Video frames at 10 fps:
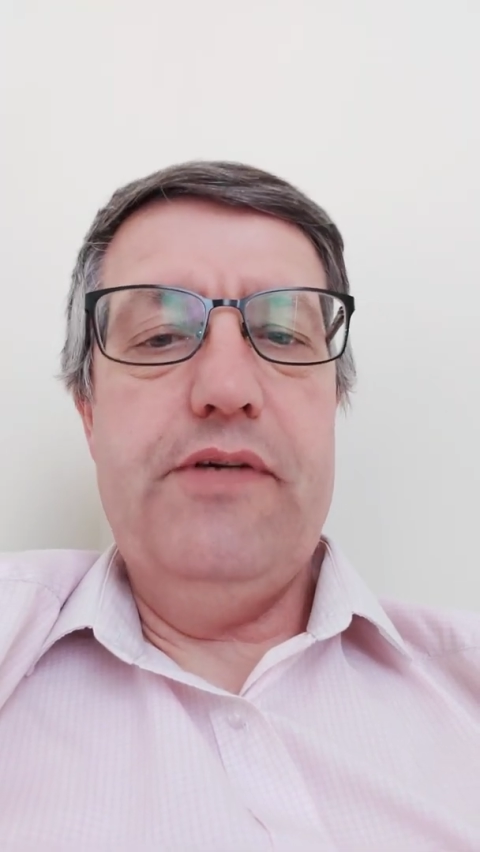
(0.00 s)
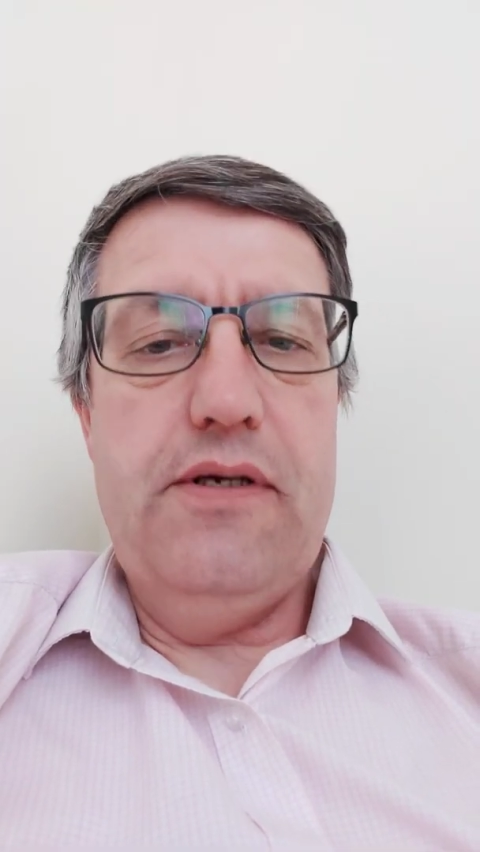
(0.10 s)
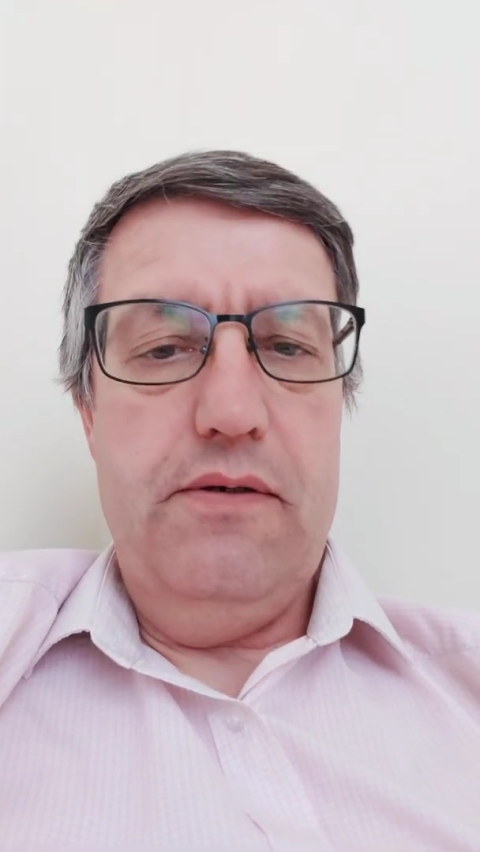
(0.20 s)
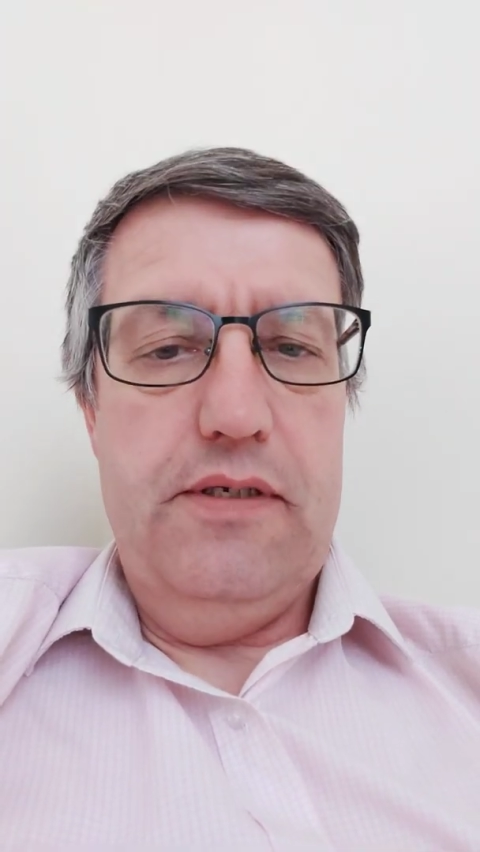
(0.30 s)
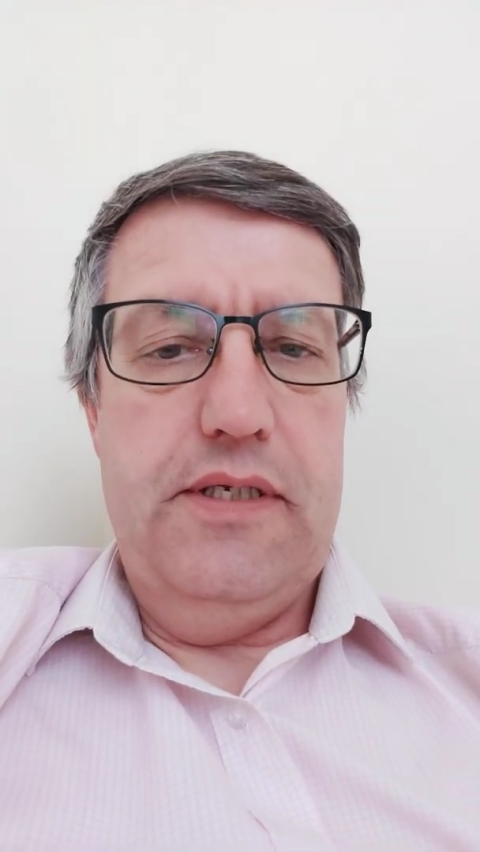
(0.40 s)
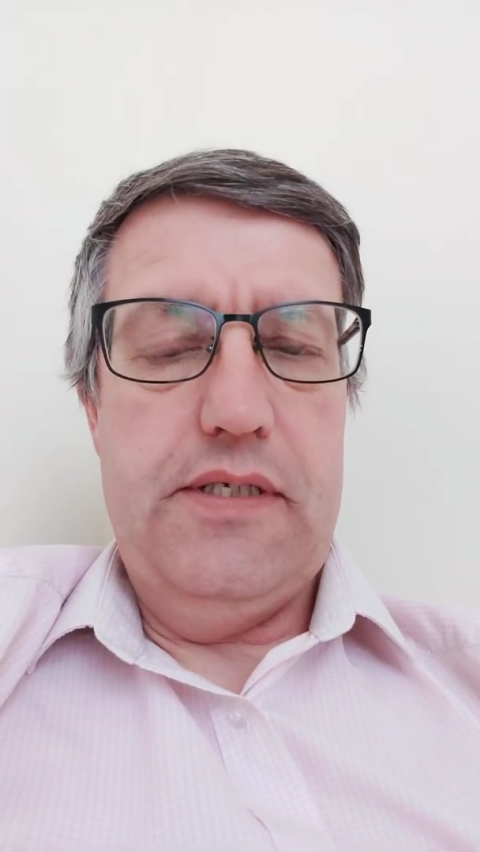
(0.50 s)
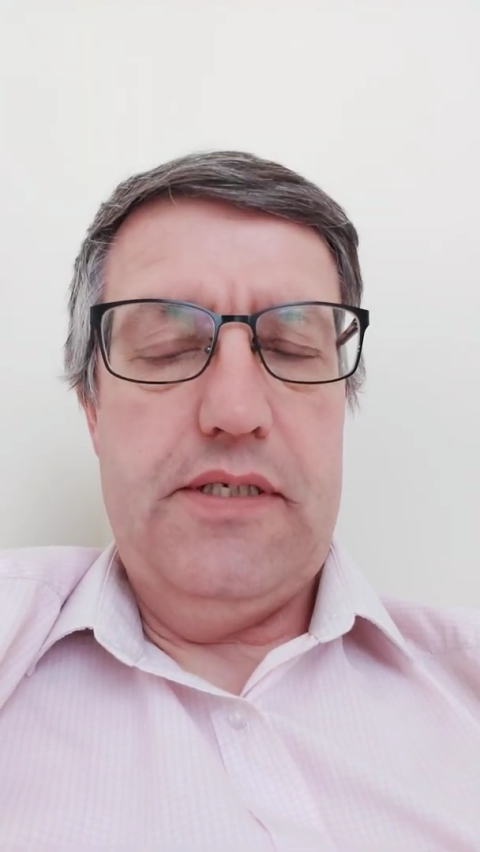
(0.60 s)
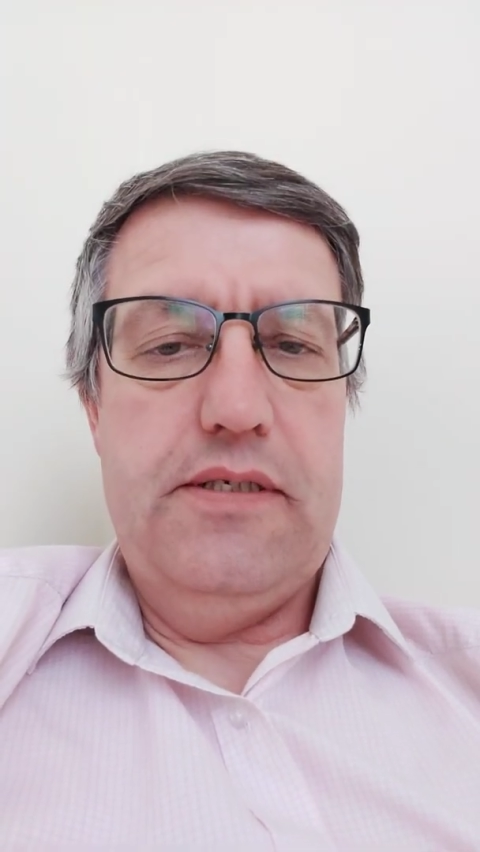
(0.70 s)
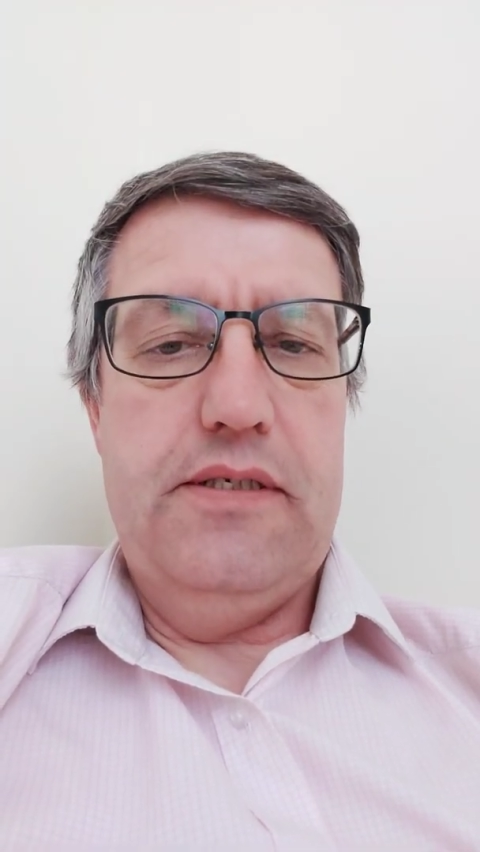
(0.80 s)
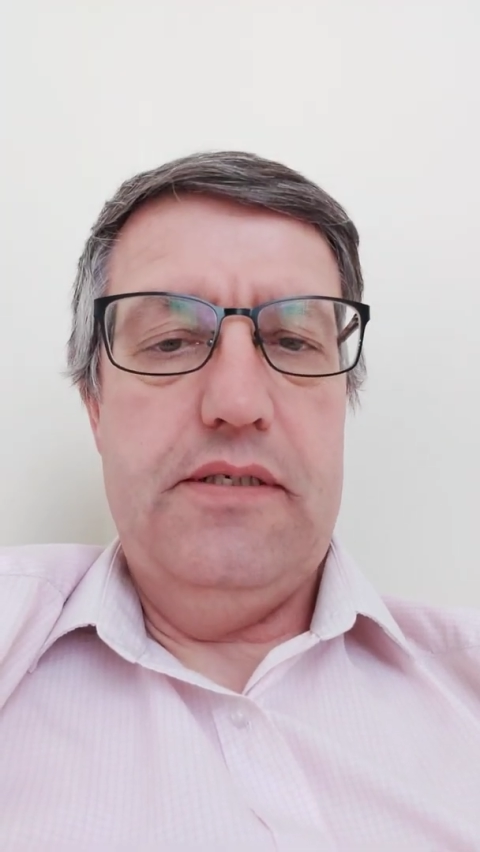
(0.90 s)

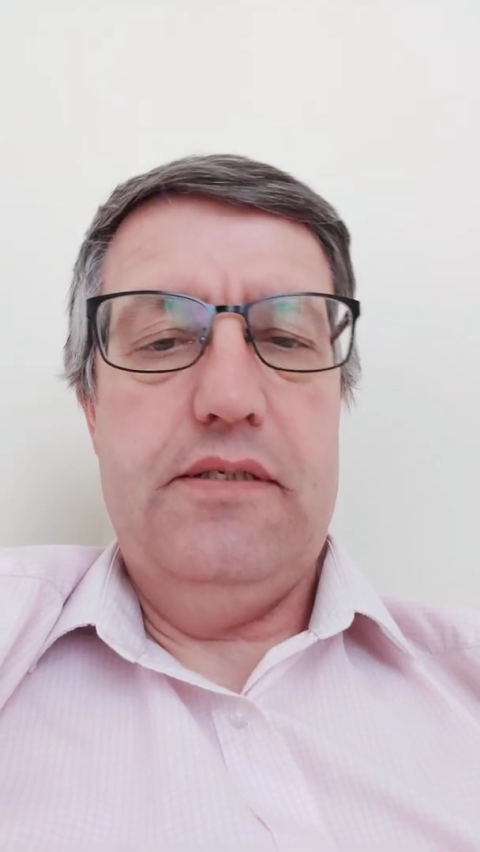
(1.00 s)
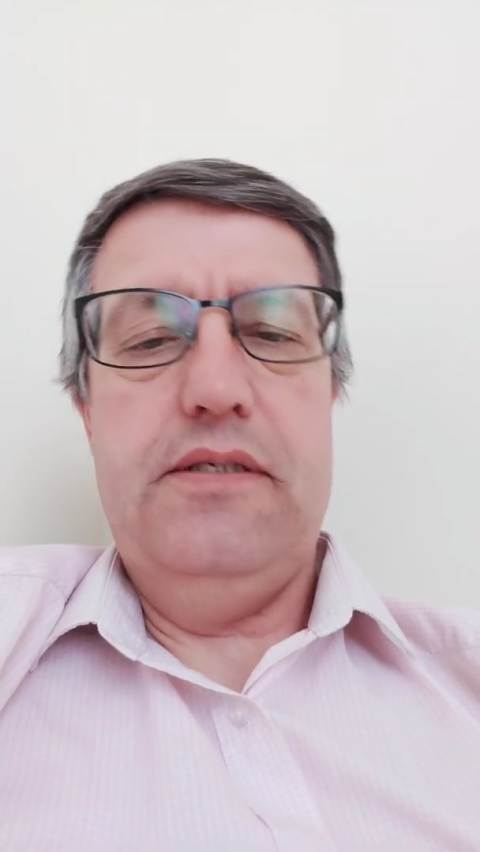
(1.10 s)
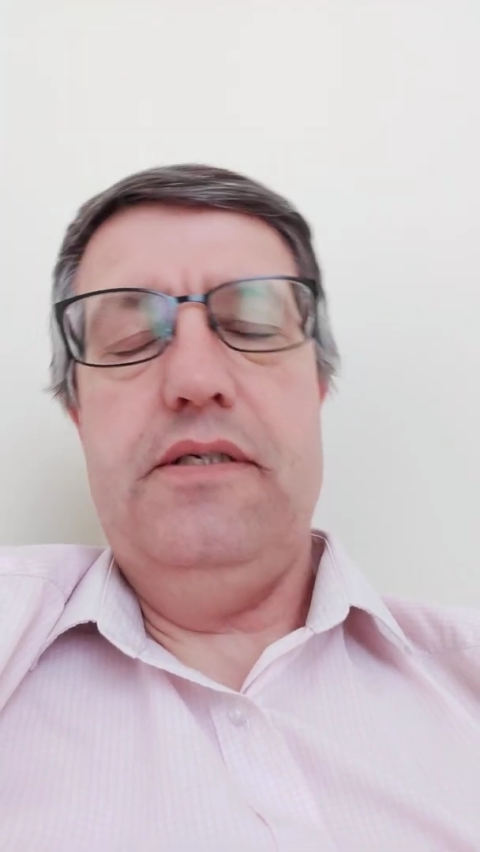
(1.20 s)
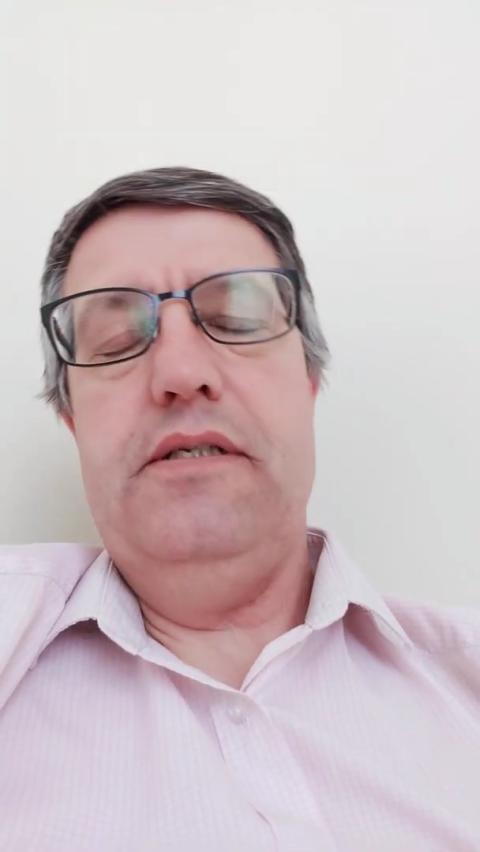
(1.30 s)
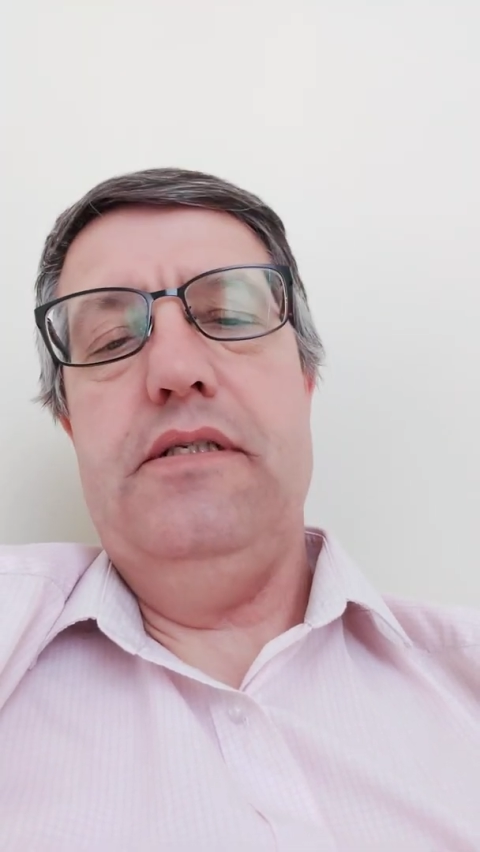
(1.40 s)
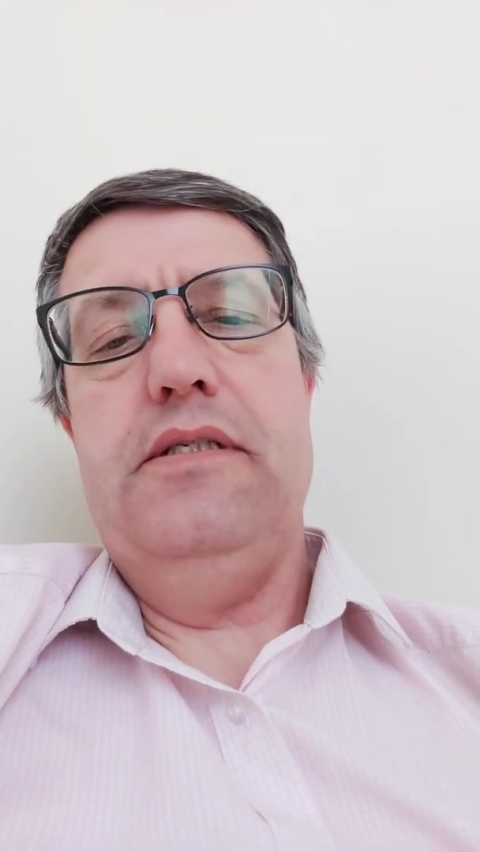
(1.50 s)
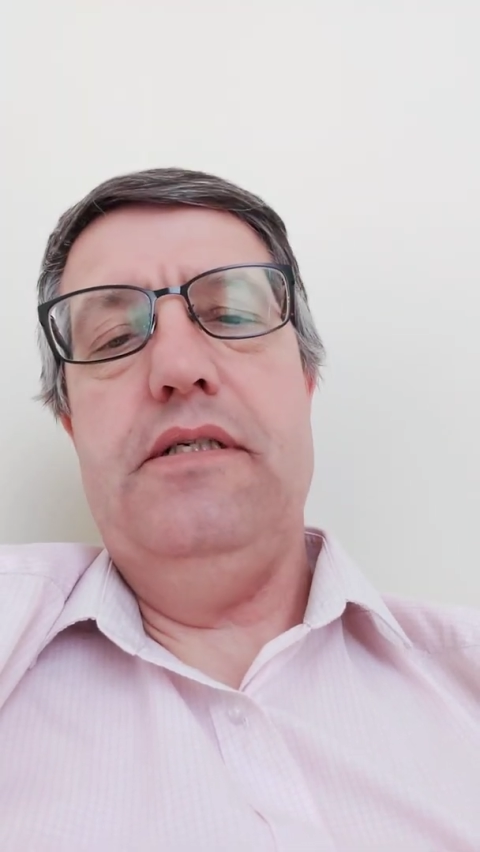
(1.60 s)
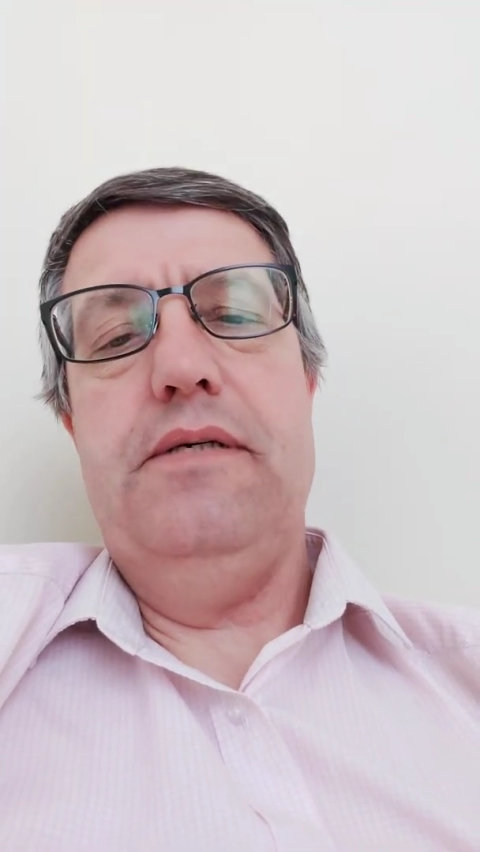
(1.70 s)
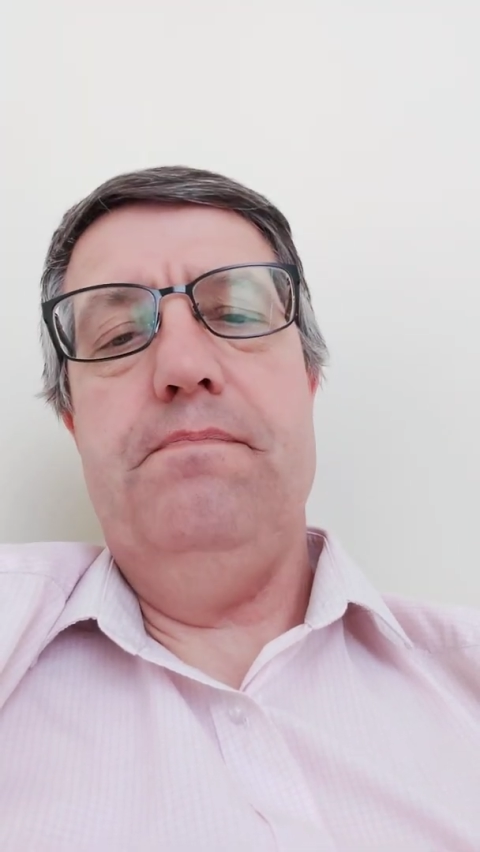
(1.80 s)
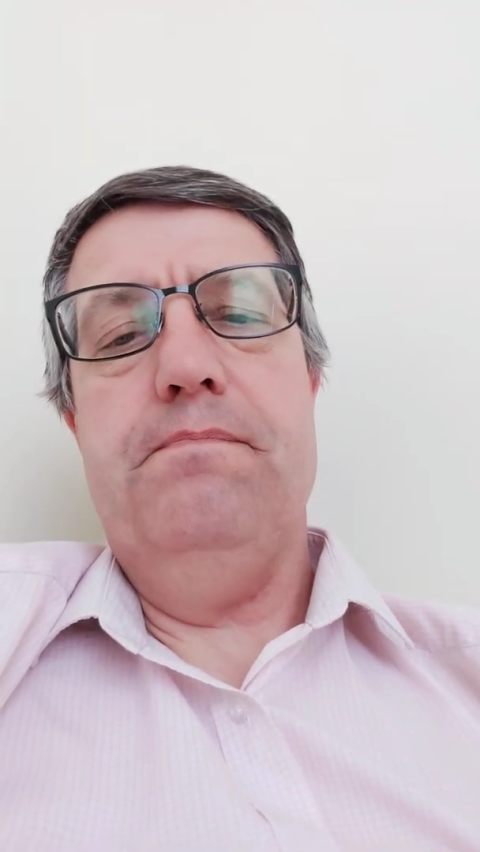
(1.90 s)
colonies.
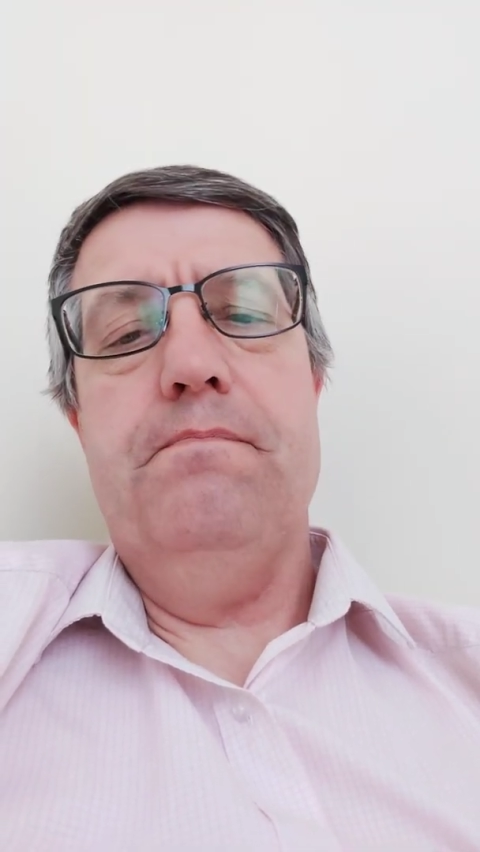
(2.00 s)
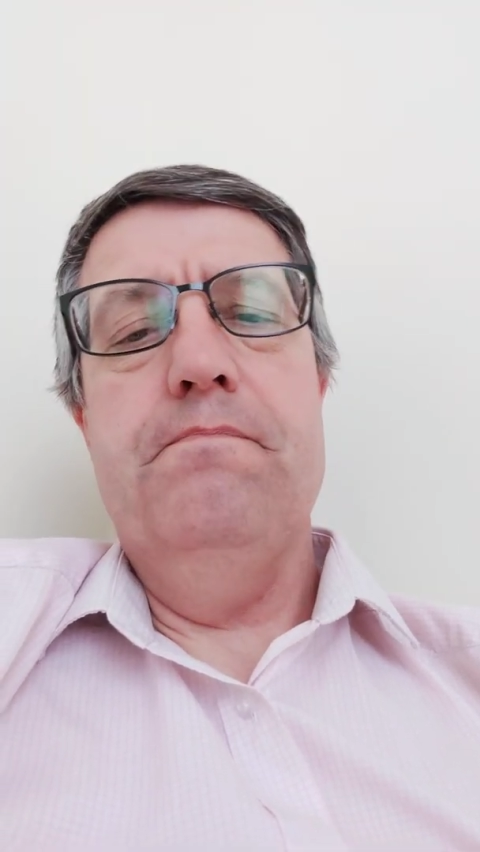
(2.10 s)
And